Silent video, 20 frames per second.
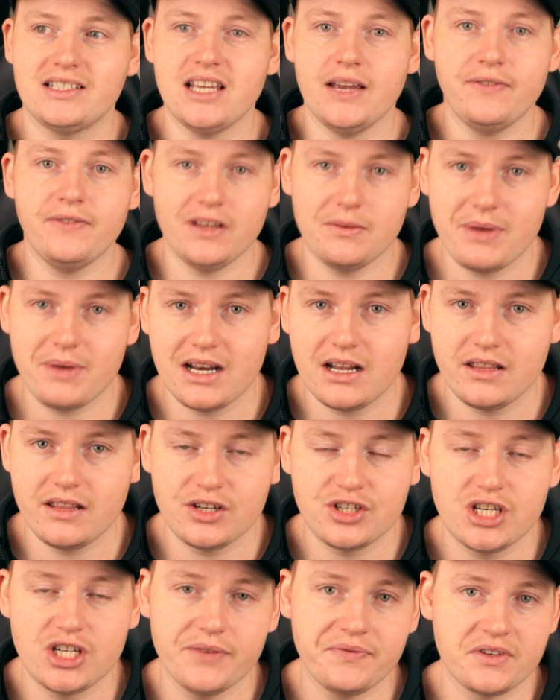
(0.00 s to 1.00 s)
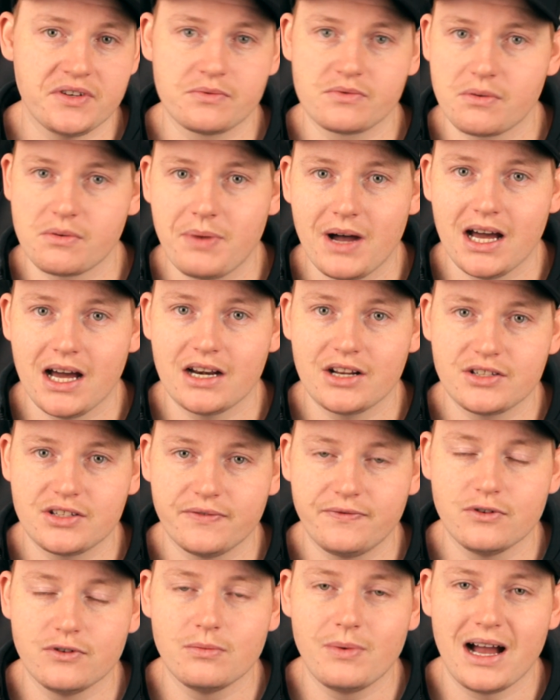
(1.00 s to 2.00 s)
Definitely better than shifting Rapana to
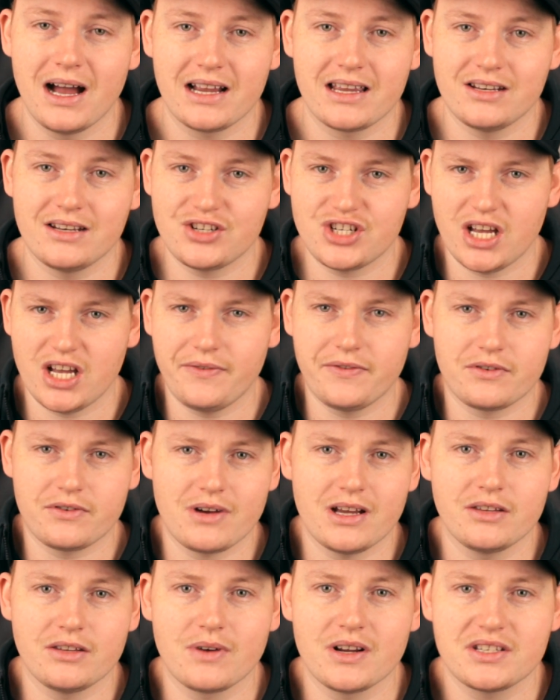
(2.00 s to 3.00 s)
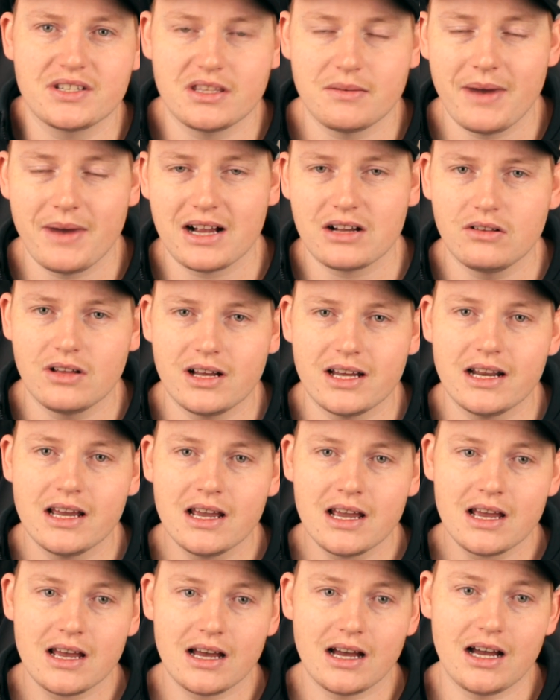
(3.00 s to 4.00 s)
fullback and shuffling around the rest of the back line.
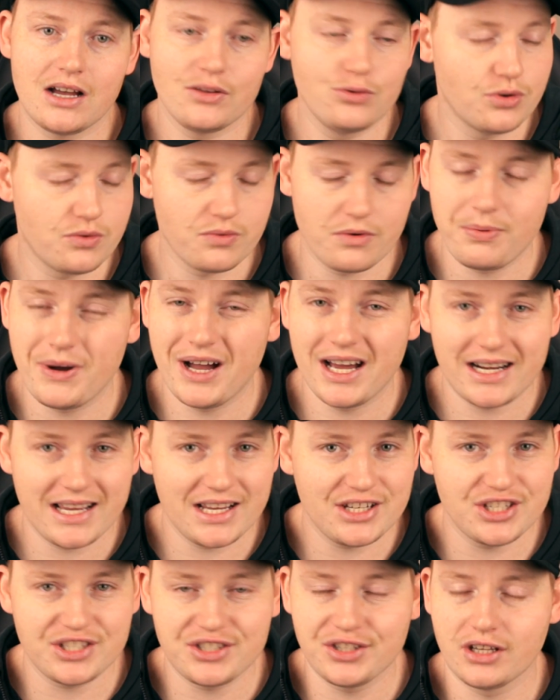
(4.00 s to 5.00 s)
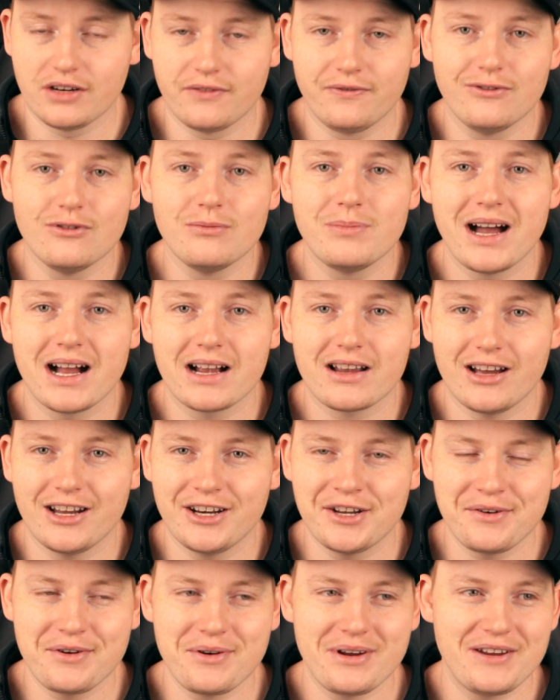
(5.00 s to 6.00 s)
Look, Rapana, he's just not a fullback. I
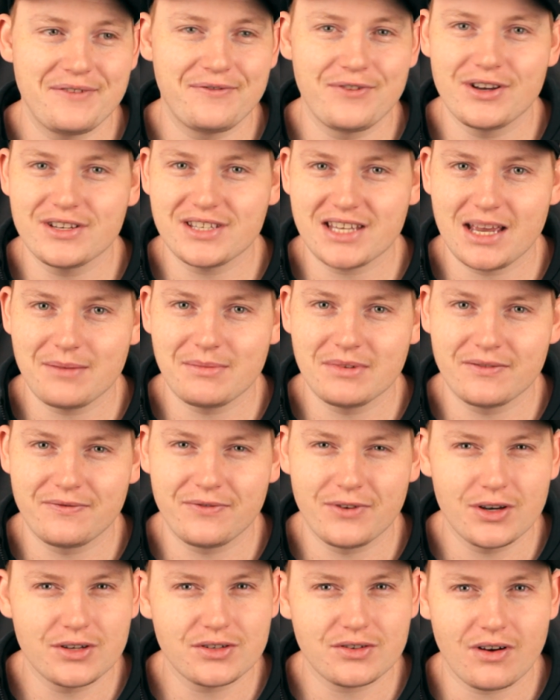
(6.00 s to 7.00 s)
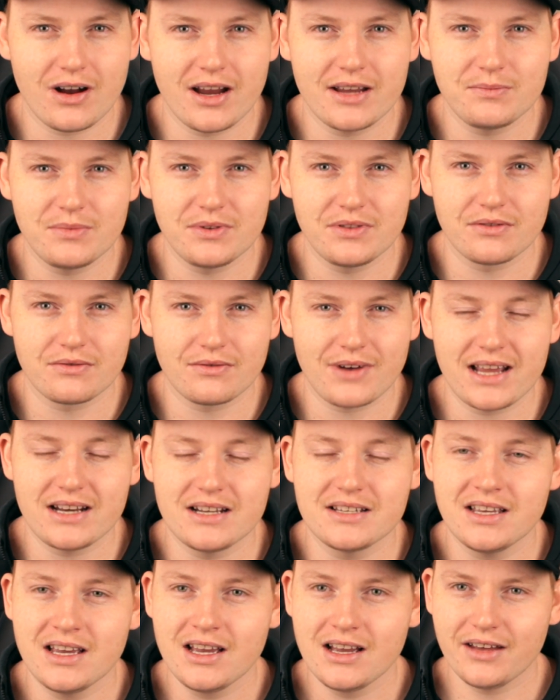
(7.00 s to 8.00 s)
know when he first came into first grade with the
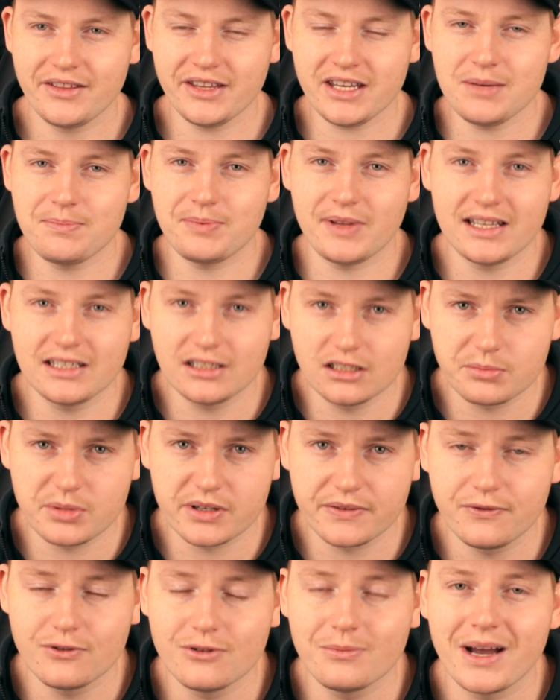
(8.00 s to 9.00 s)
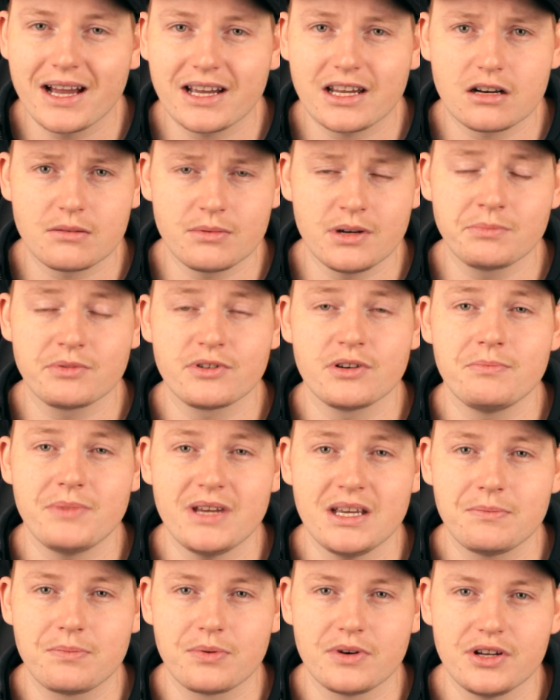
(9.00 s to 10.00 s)
Raiders, I think he played a little bit of fullback, and I remember him
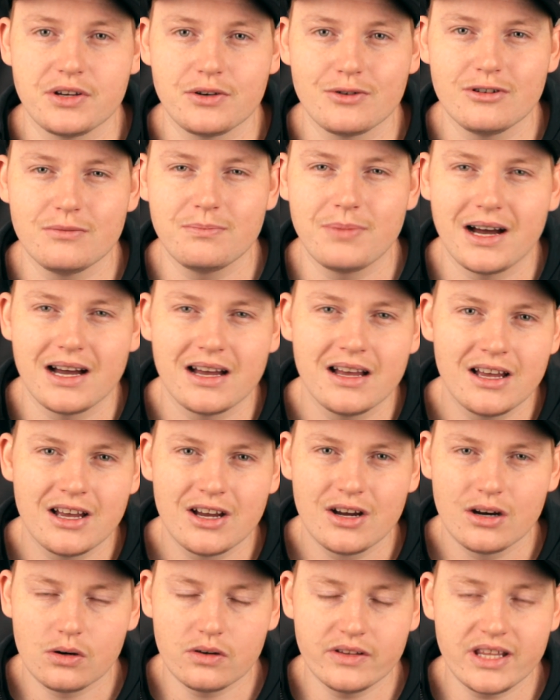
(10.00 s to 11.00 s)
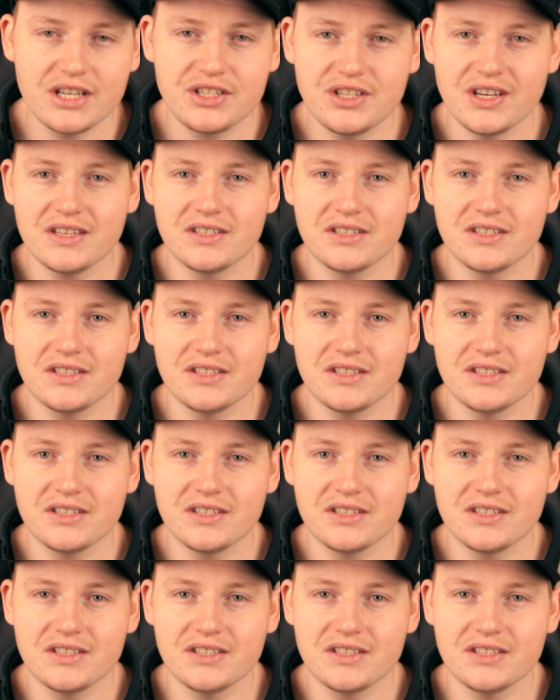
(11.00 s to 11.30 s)
being pretty good, but all these